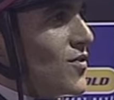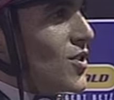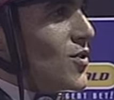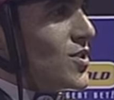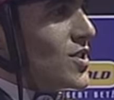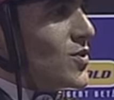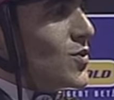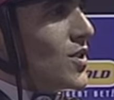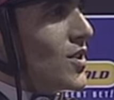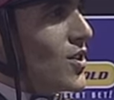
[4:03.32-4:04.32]
got horses
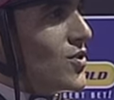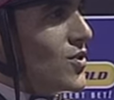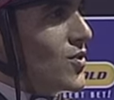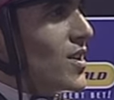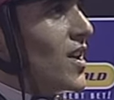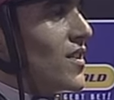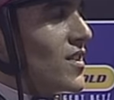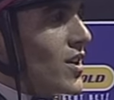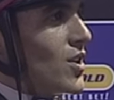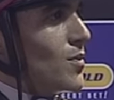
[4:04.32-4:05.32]
who are known to do it, I think
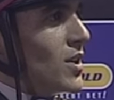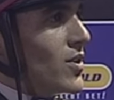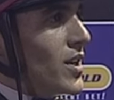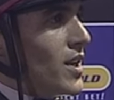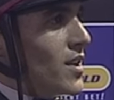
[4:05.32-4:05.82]
they're going to be looking at